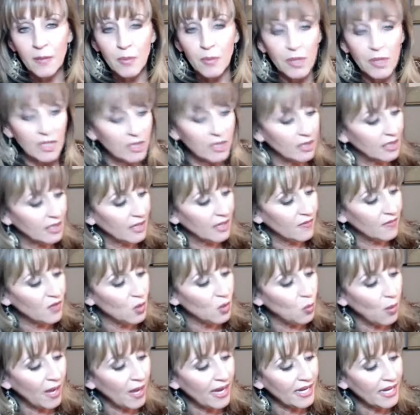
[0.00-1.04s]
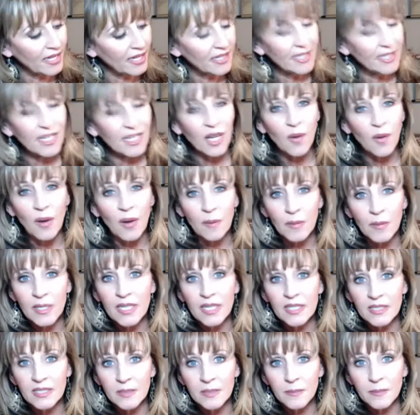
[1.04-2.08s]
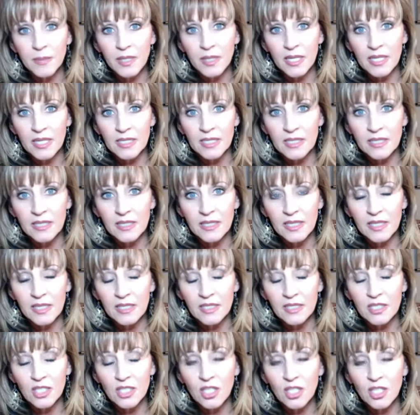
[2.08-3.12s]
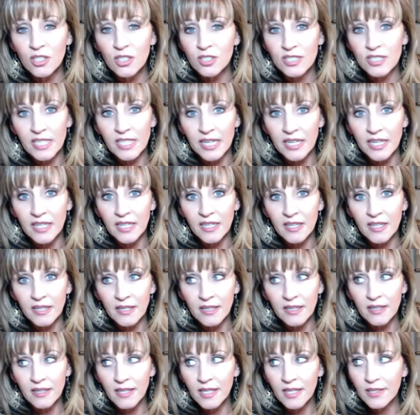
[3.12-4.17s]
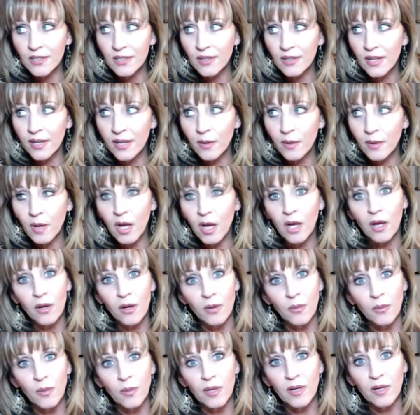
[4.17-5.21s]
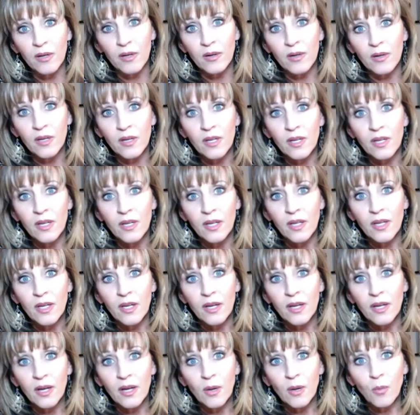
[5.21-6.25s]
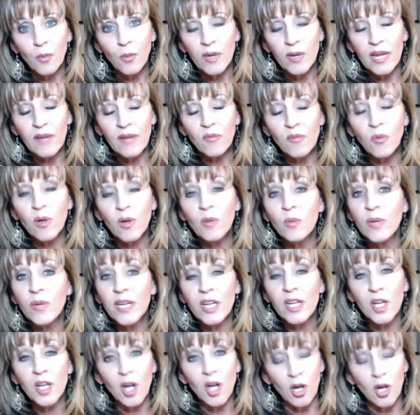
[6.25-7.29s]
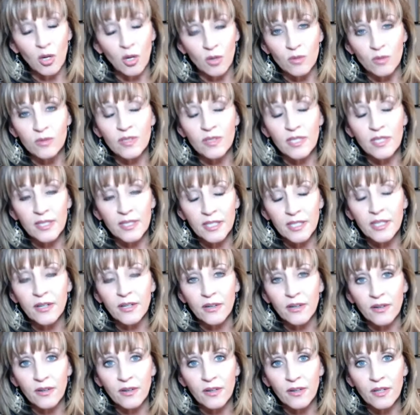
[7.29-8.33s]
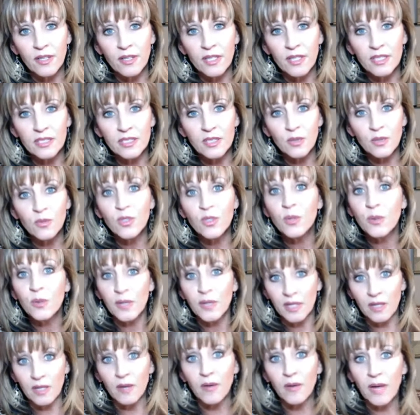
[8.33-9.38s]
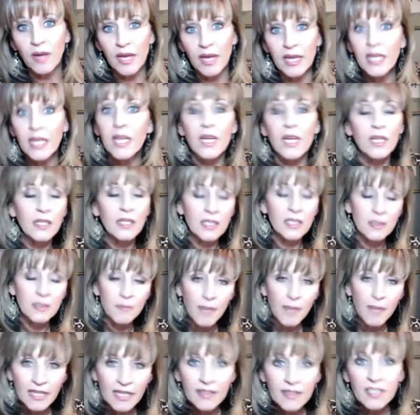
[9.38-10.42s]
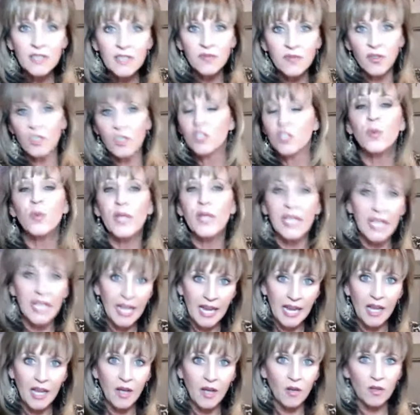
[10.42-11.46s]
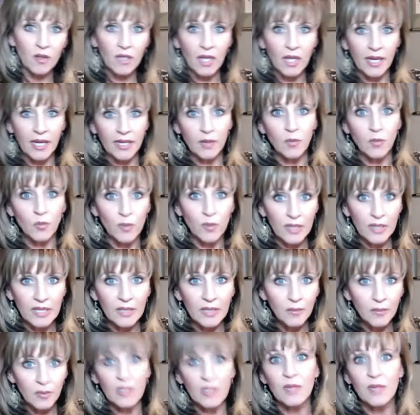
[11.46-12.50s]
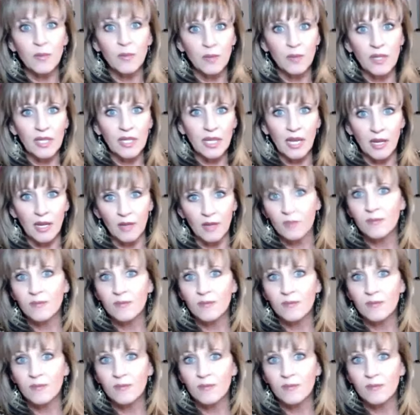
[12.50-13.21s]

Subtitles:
But if you wait and go, I'm going to get some bookings, and then it's Thursday, and you're like, oh, well, we have 1 week gone in the year. Let's don't do it, okay? Let's make this first week count, like really, really, really count.